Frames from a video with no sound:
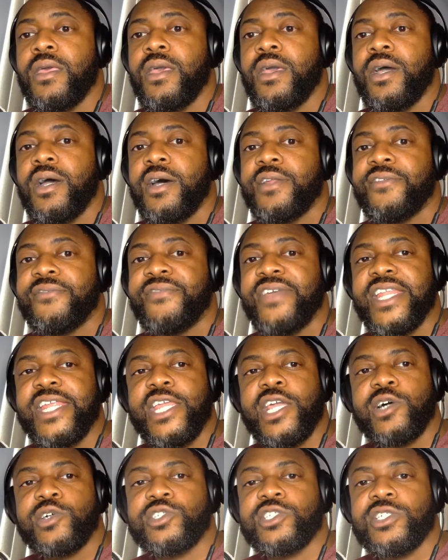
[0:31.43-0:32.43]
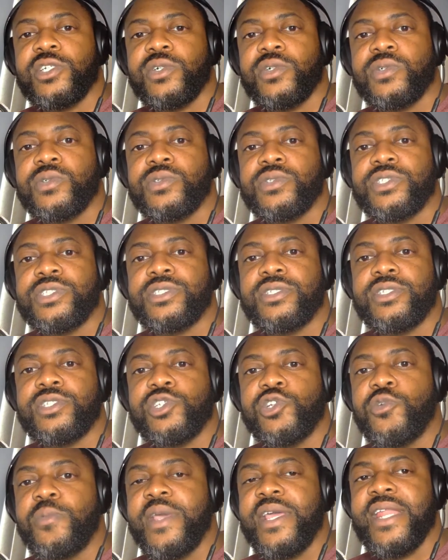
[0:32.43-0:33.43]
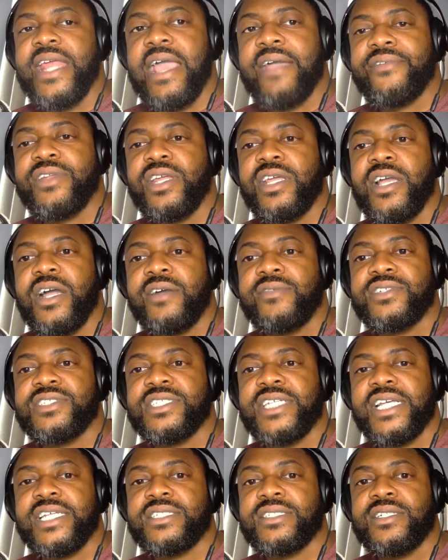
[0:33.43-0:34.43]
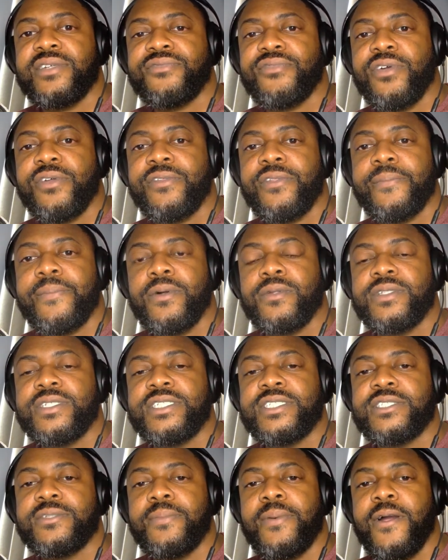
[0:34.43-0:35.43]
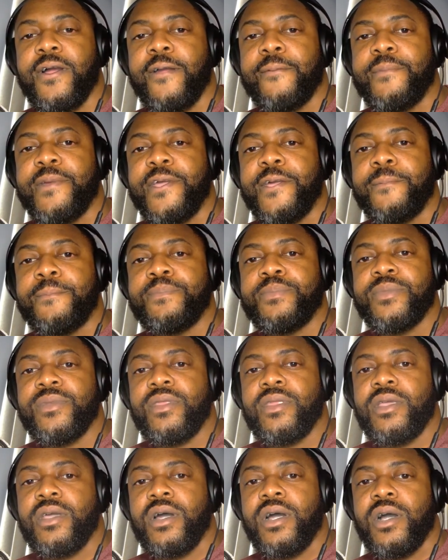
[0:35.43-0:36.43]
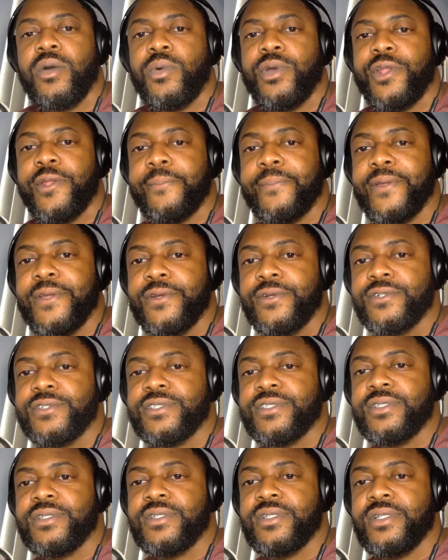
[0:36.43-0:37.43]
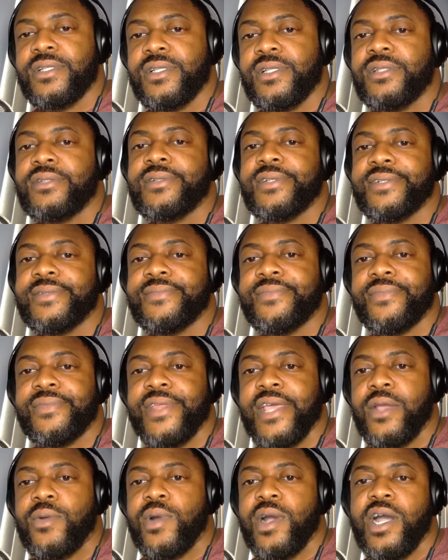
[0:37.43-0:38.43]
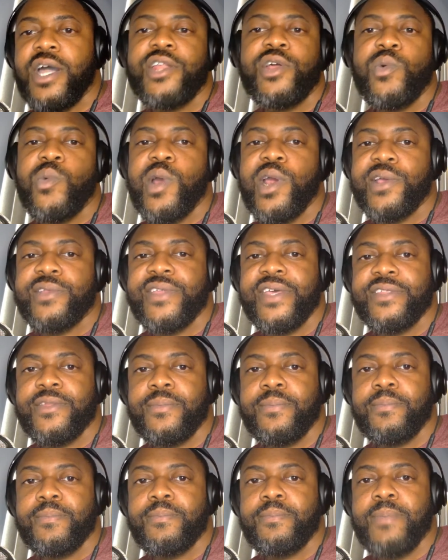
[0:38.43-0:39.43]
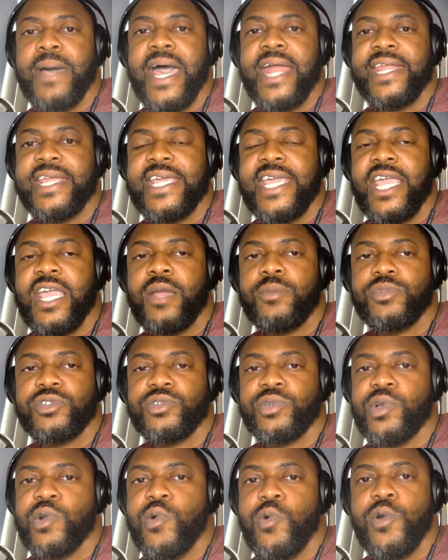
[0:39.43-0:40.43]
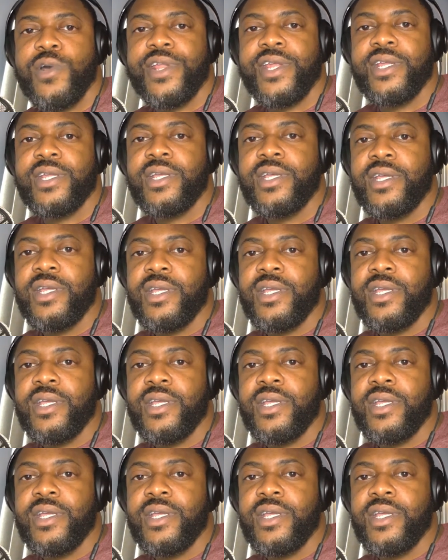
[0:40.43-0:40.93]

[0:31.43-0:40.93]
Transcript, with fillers: Uh, the video shows two men having a conversation in front of the police department, Uh, where it appears they were unaware that the body cam was recording.